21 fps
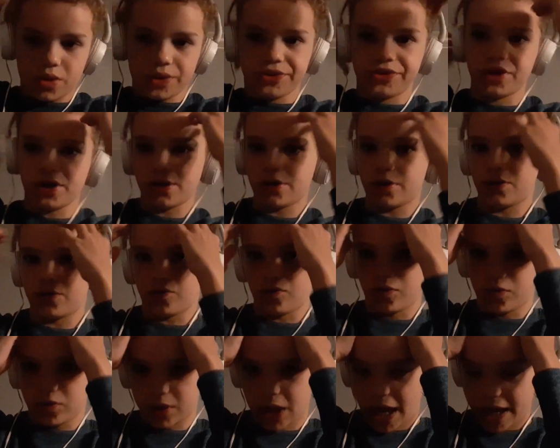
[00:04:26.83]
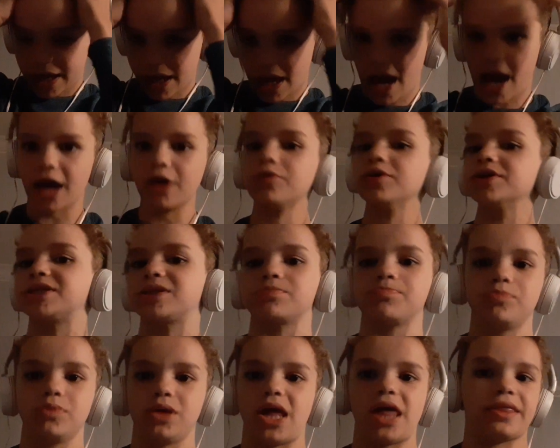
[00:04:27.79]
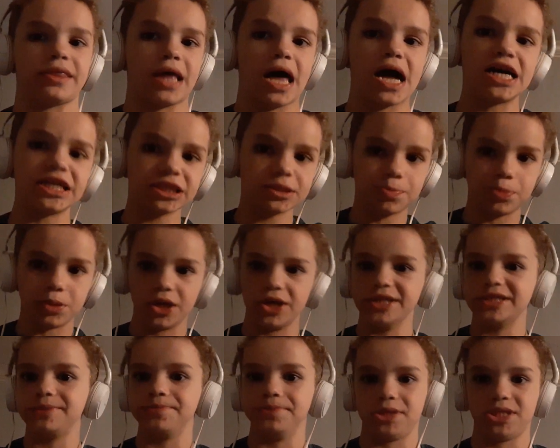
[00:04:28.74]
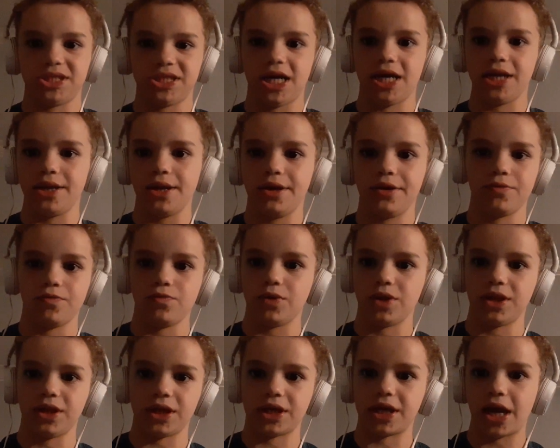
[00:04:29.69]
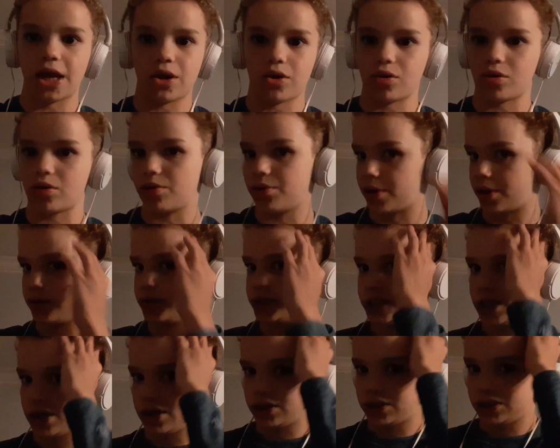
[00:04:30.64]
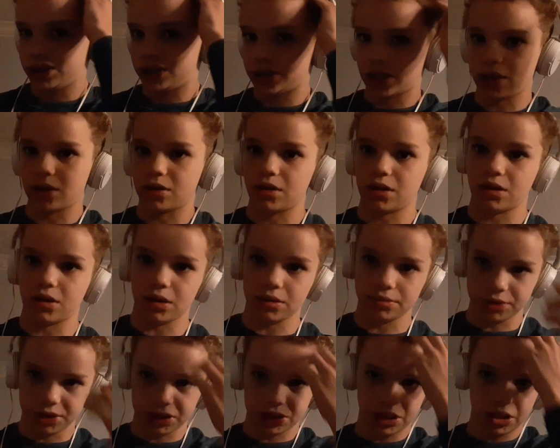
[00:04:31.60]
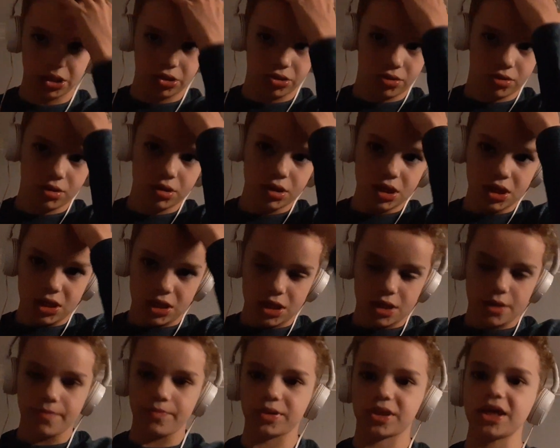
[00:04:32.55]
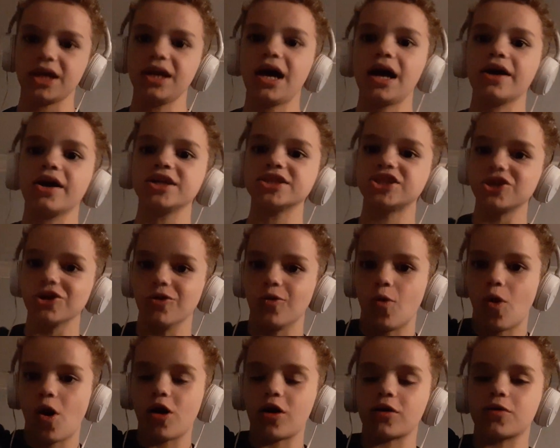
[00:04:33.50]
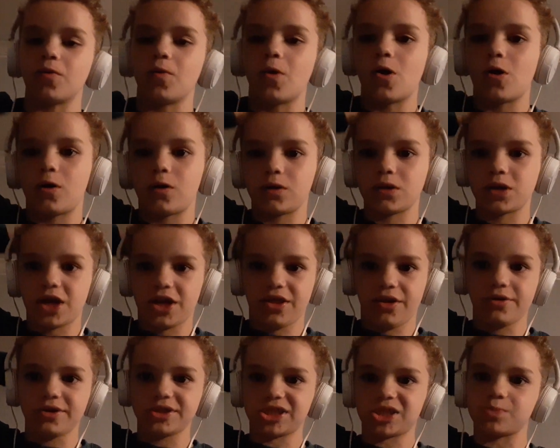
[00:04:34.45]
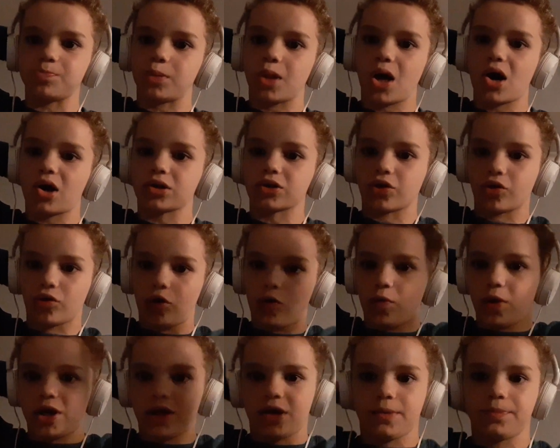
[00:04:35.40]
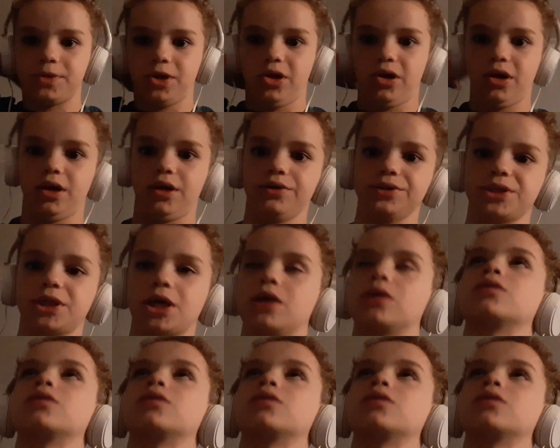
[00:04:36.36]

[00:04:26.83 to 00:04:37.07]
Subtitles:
I was in last place because I didn't really care. I was kind of just like, yeah, I'm just here. But then I got to the walk wall, and there was this blonde girl way up there, and I was like,